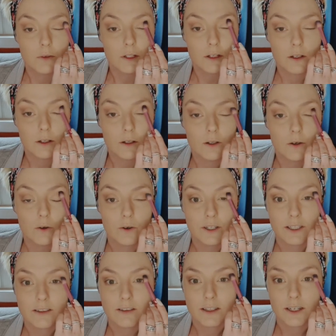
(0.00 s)
A lot
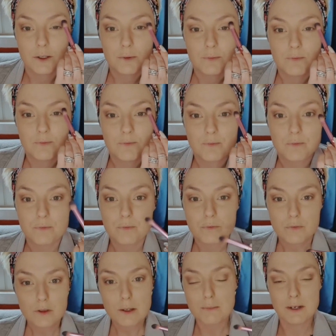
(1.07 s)
easier.
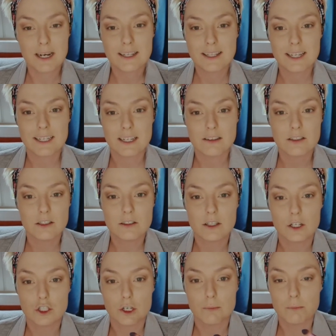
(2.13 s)
I think this is
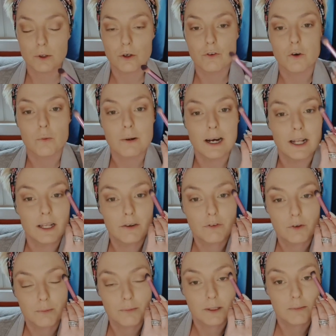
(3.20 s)
such a beautiful palette
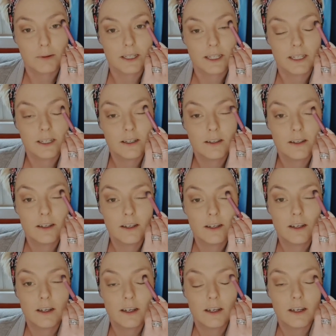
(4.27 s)
from Maybelline.
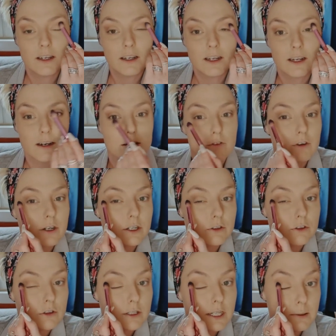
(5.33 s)
I really
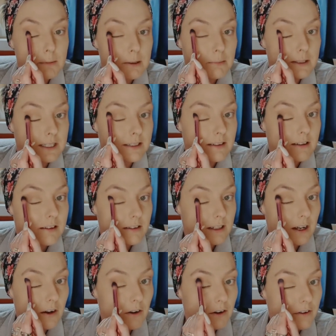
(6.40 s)
do like Maybelline
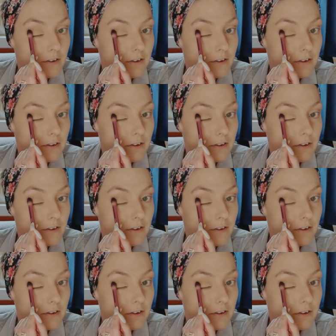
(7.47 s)
stuff.